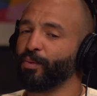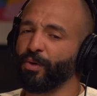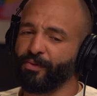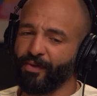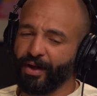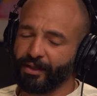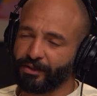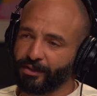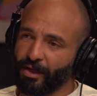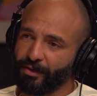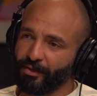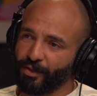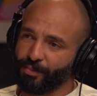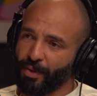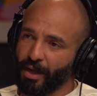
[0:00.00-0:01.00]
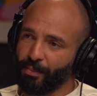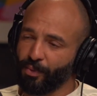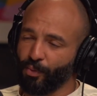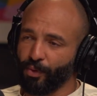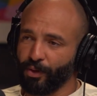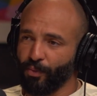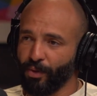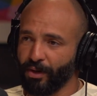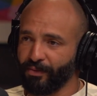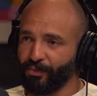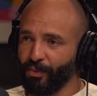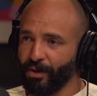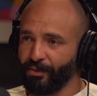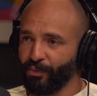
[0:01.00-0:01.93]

What if I had signed this paperwork? What if?